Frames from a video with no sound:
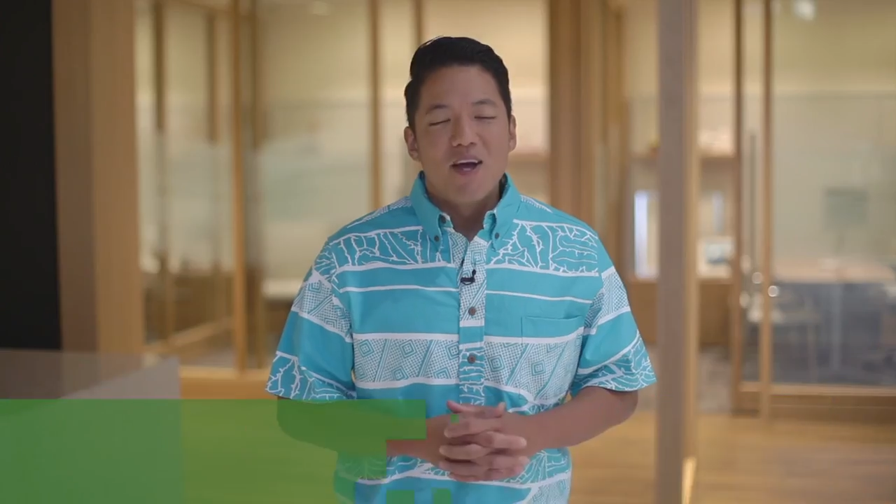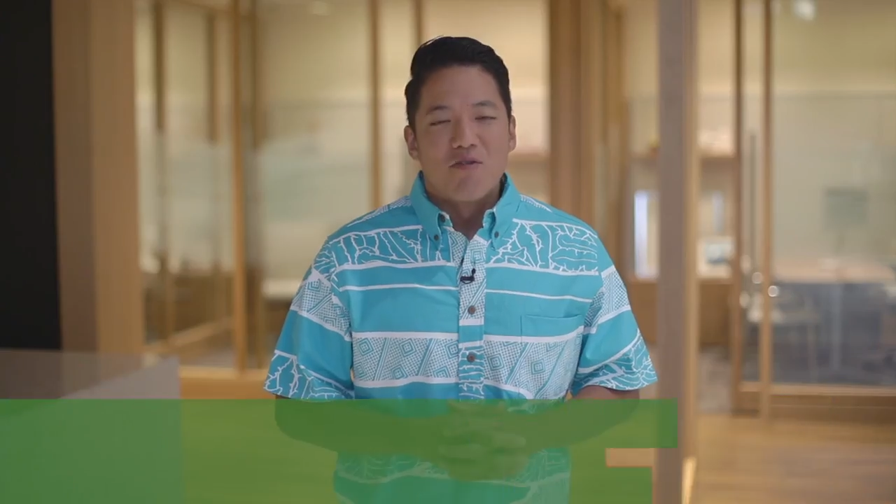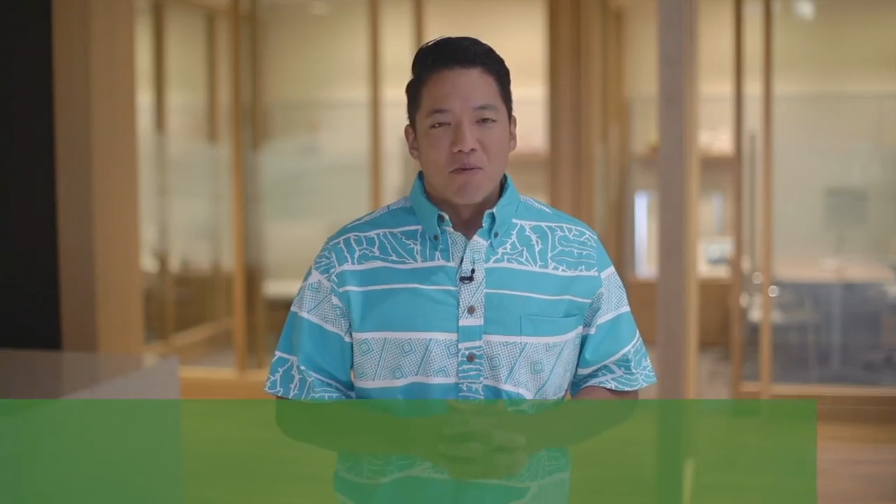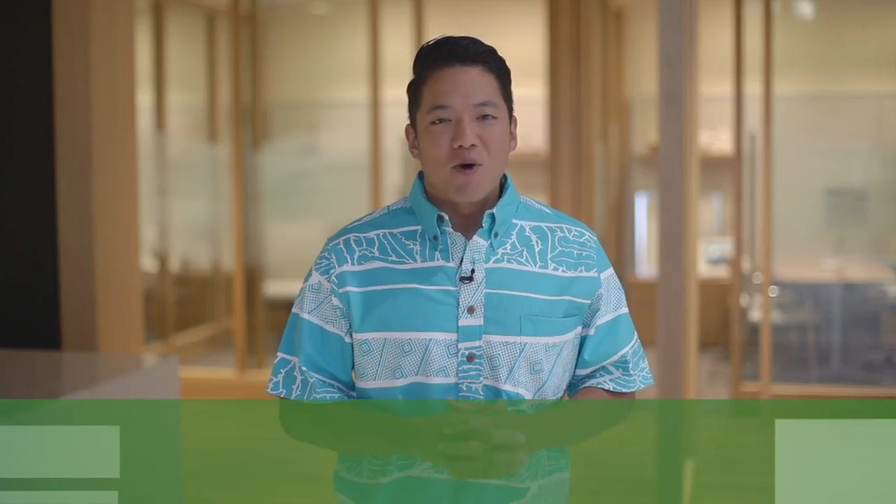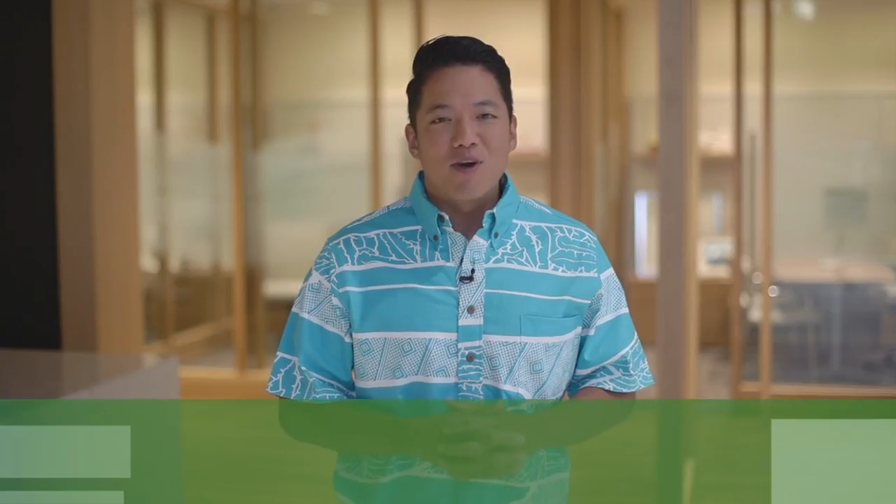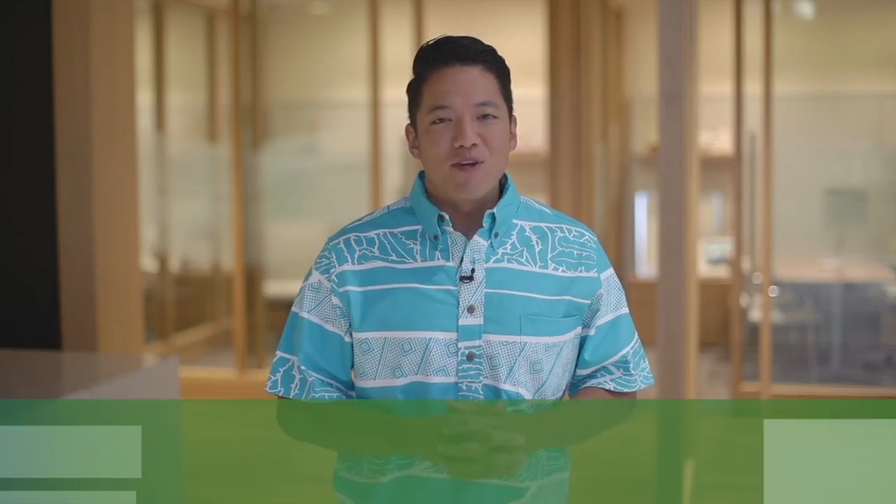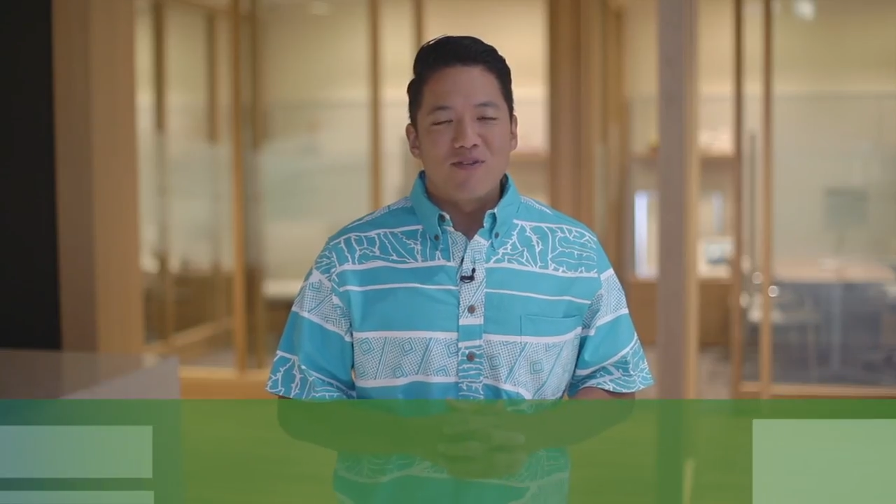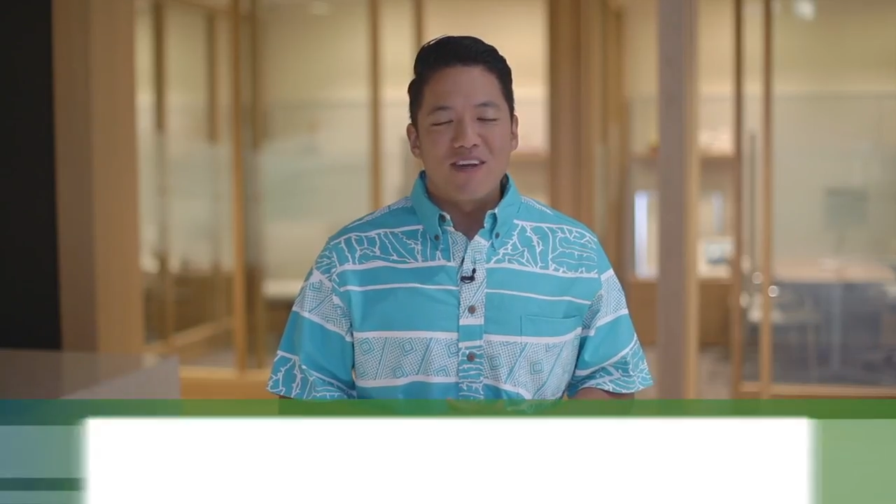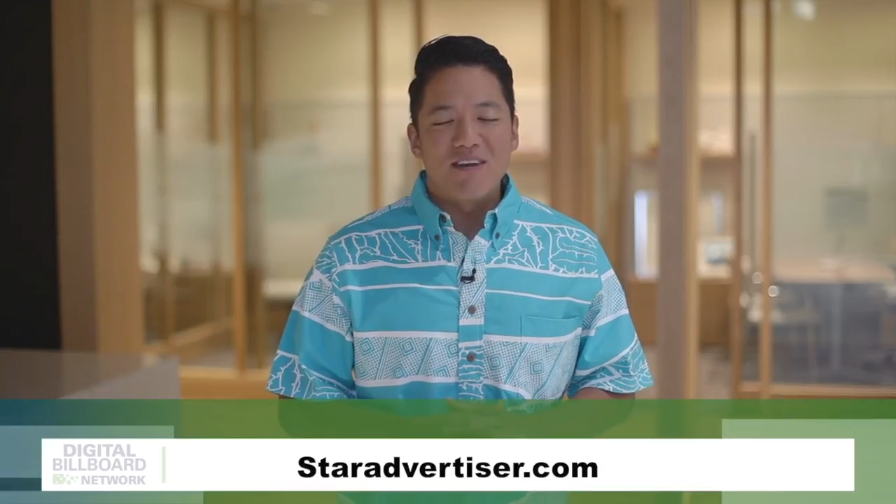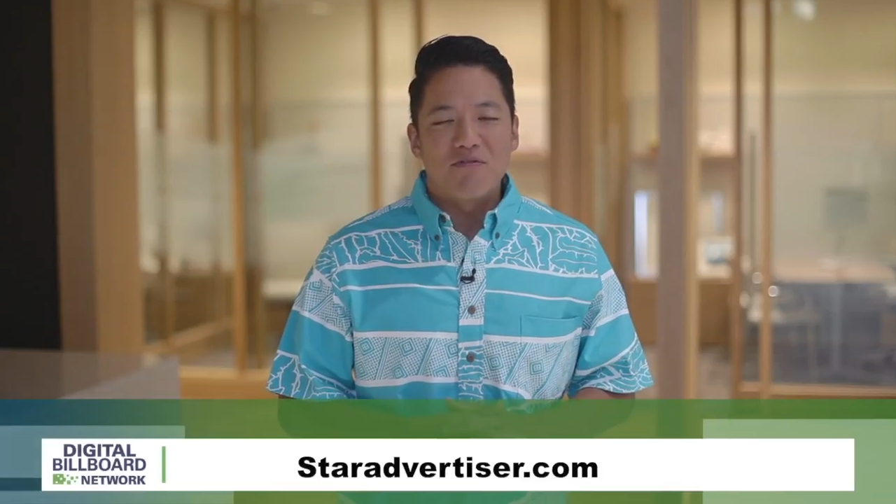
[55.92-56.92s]
For more
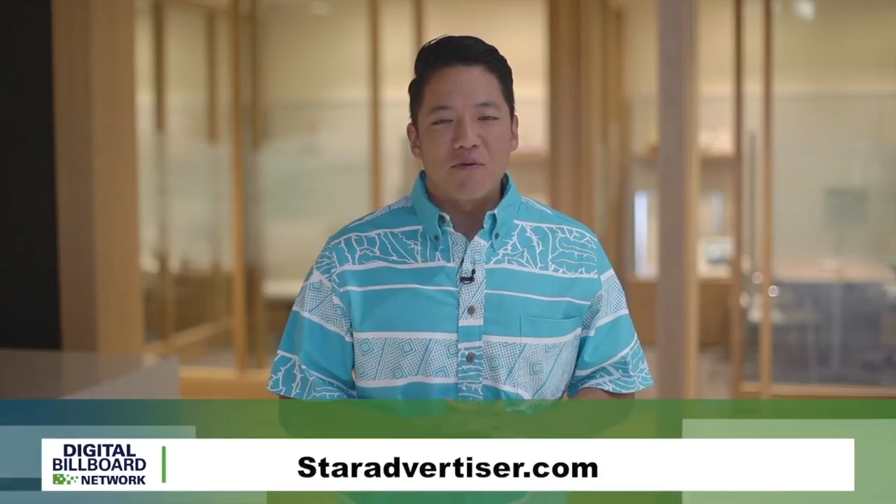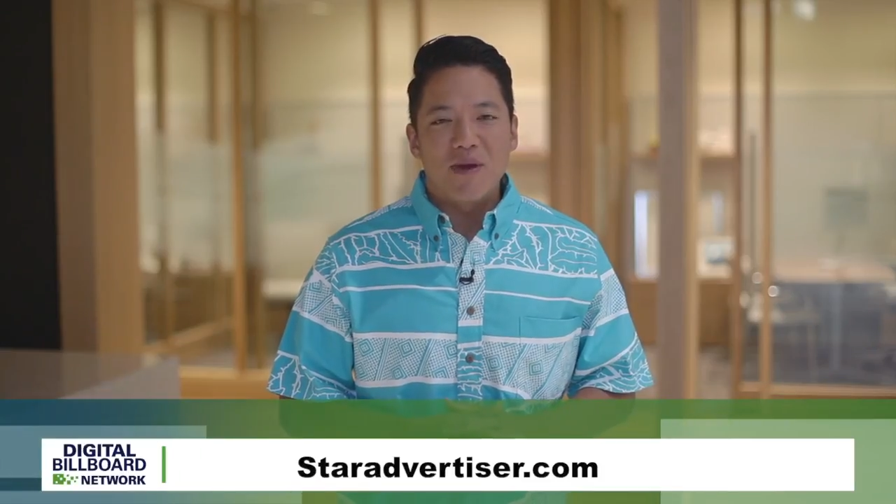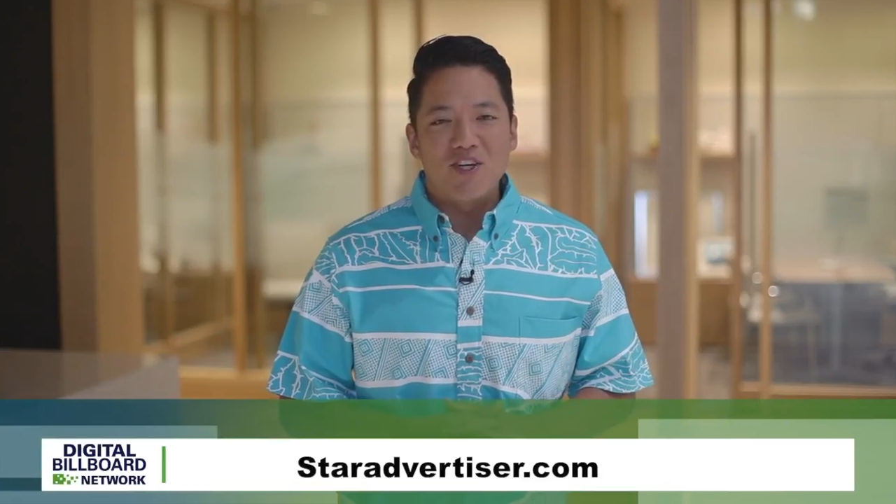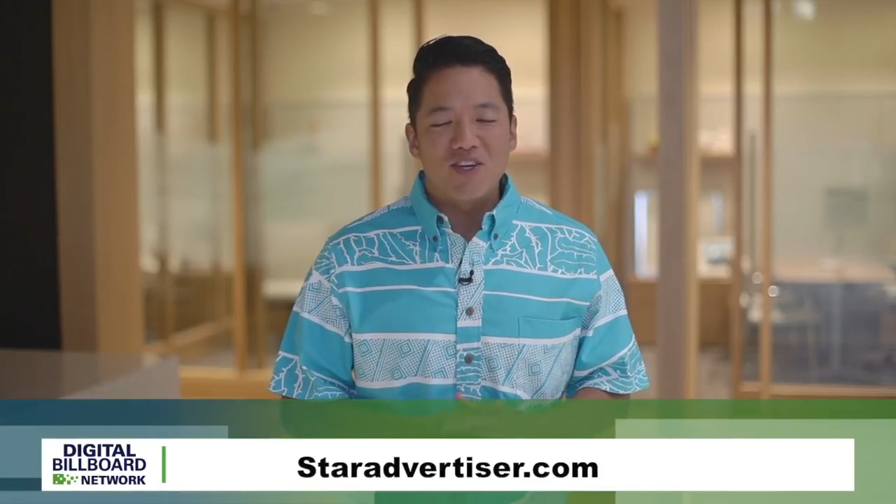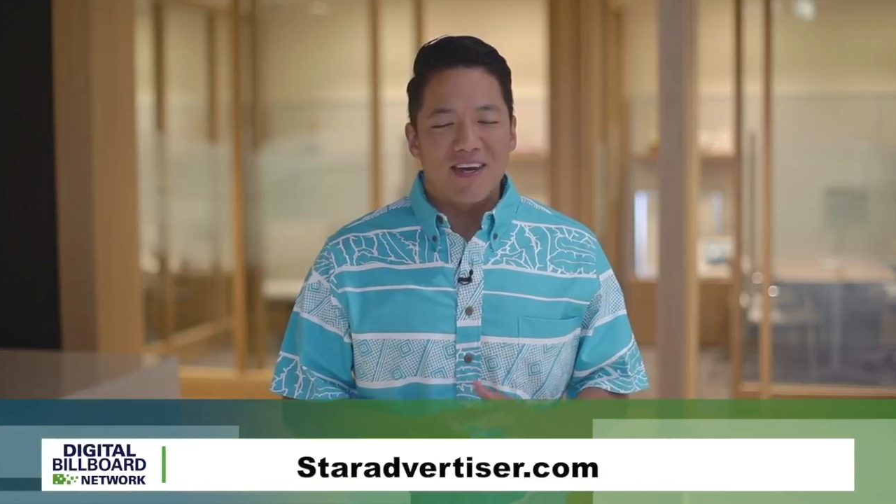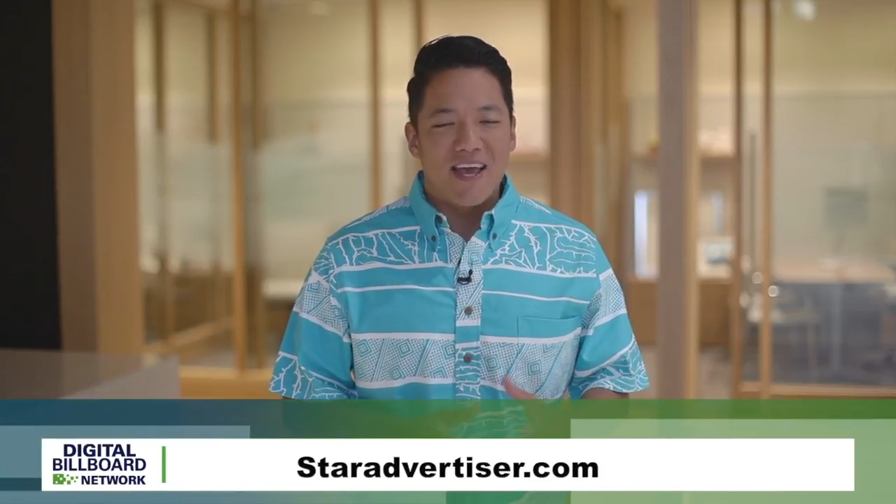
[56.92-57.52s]
news and information,